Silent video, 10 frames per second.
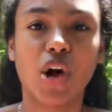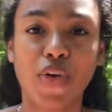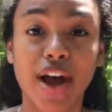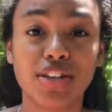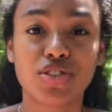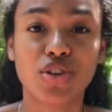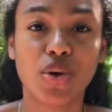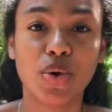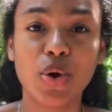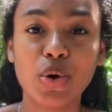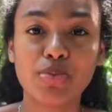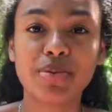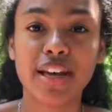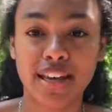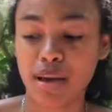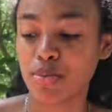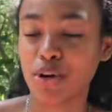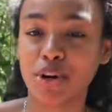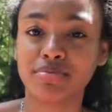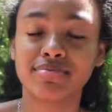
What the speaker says: Alright, so hoop diameter.